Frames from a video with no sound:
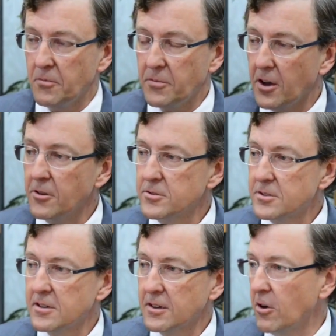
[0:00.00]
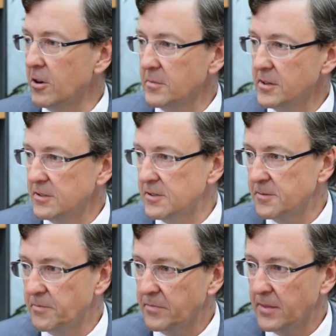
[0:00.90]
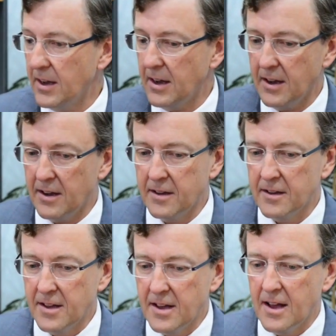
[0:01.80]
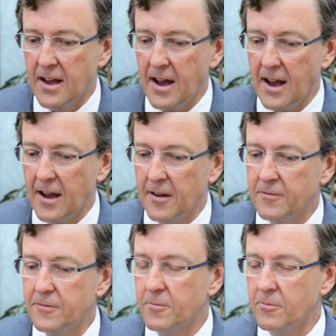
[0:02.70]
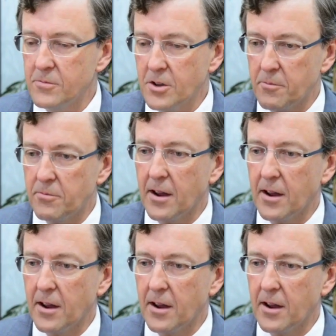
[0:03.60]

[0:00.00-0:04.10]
those economies from, you know,